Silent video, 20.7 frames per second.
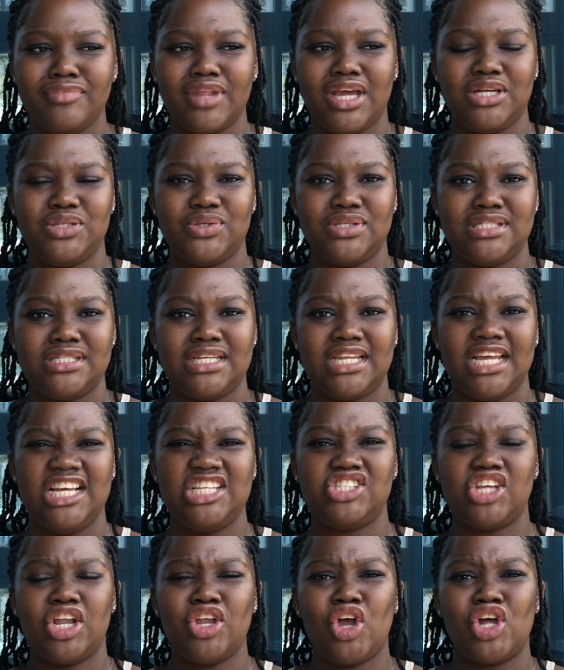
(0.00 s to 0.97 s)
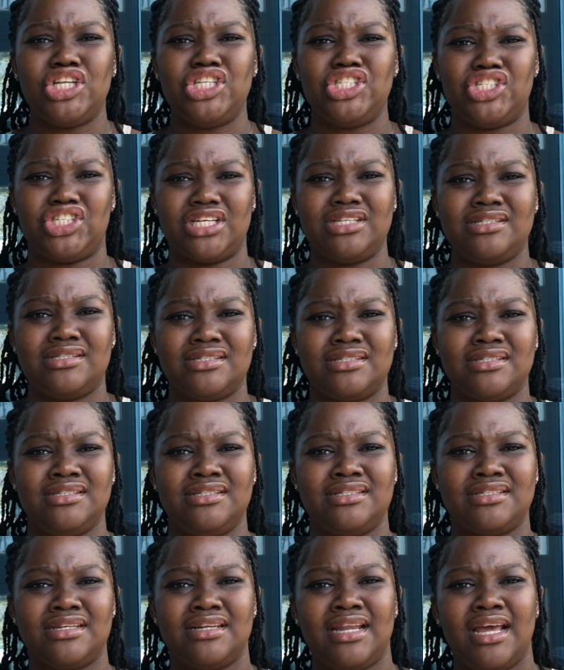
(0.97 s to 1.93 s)
it's not
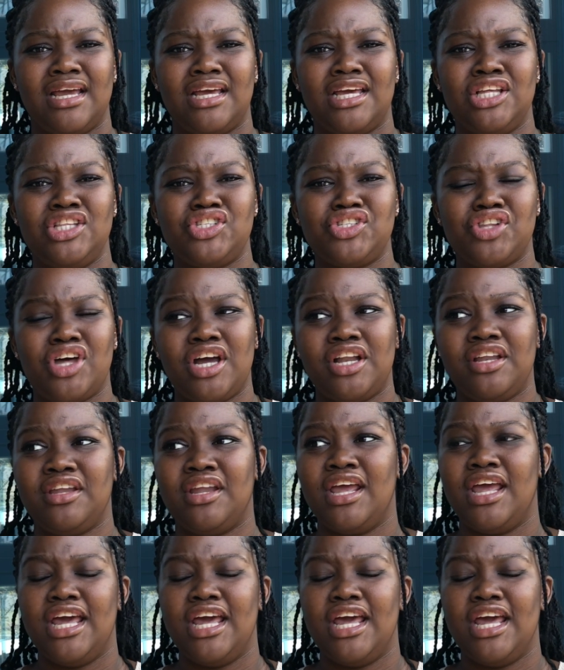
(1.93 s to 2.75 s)
congested, like it's not